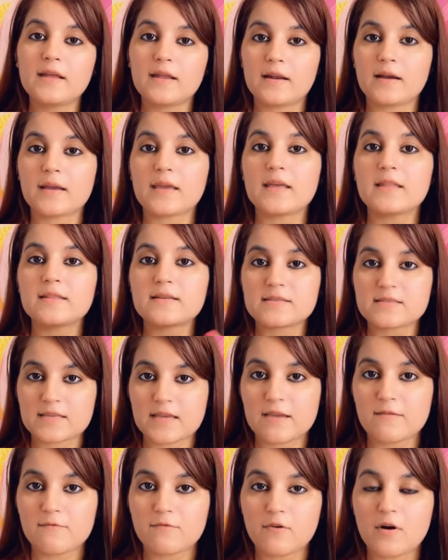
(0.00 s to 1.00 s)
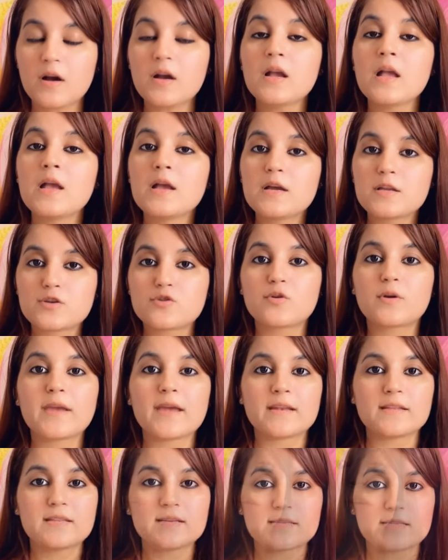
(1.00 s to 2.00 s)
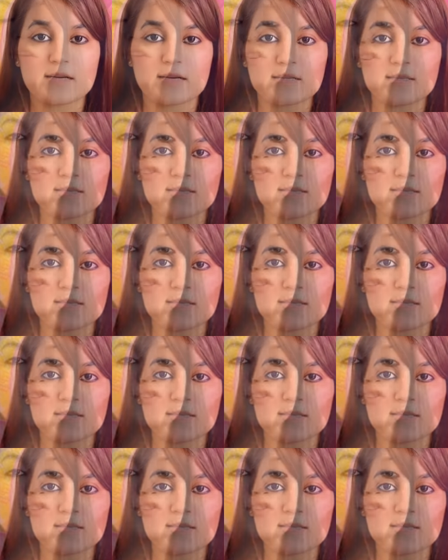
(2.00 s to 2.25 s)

and again the same work to get the success.